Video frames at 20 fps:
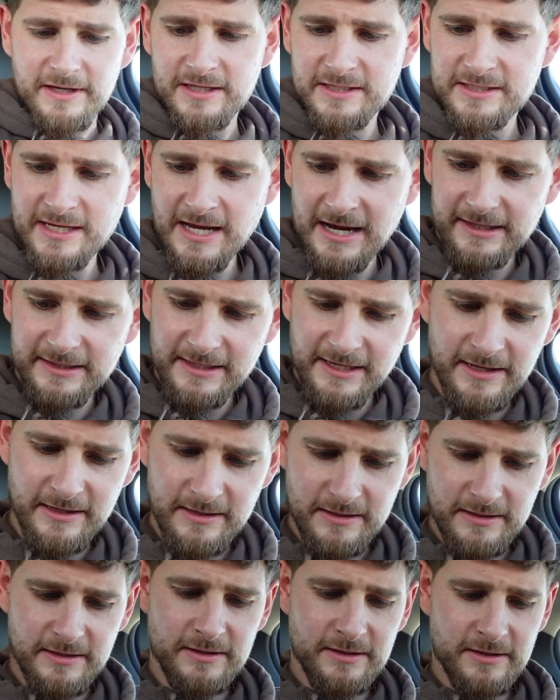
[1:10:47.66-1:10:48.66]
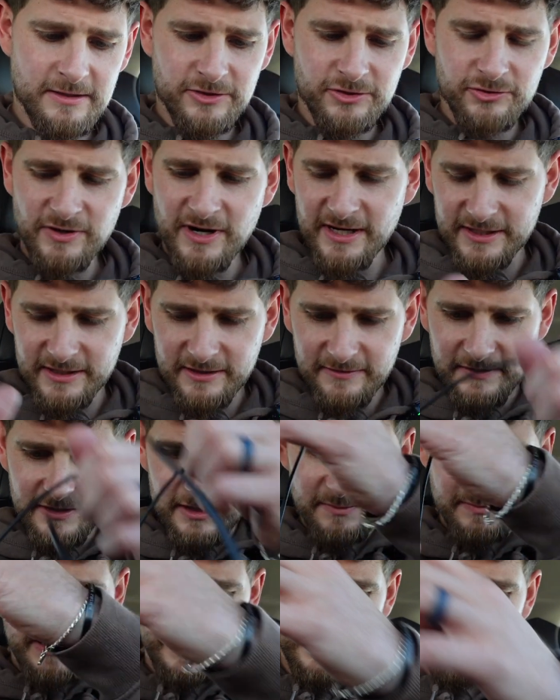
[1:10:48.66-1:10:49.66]
exact address of
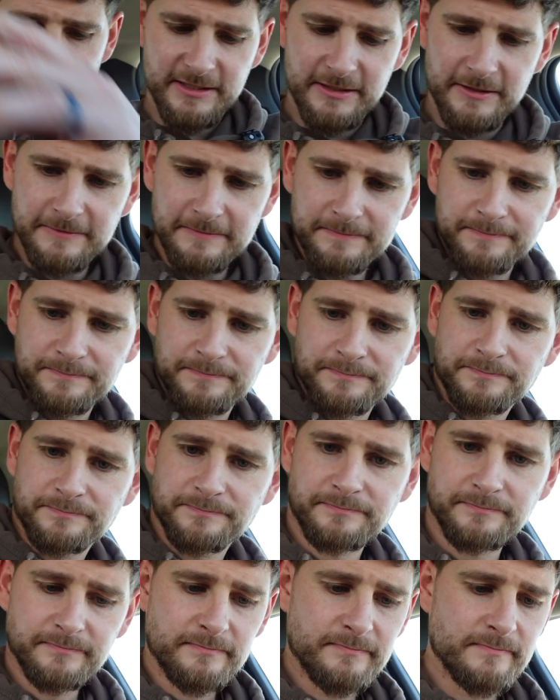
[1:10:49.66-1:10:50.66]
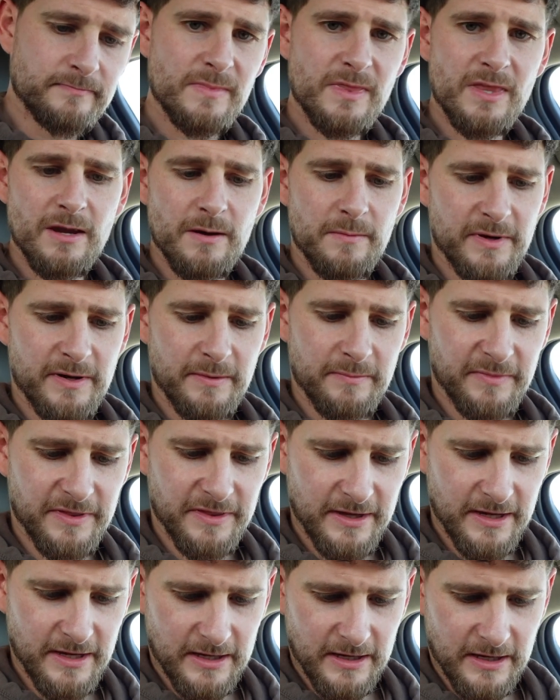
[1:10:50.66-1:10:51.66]
this place, but I'm
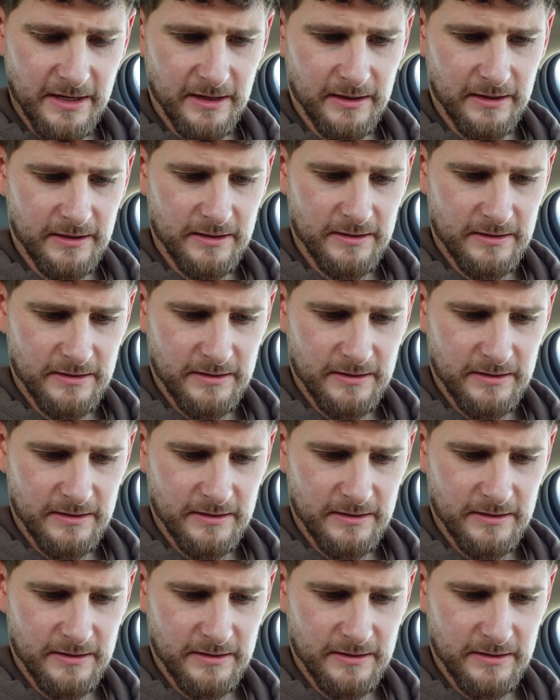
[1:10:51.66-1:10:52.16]
thinking,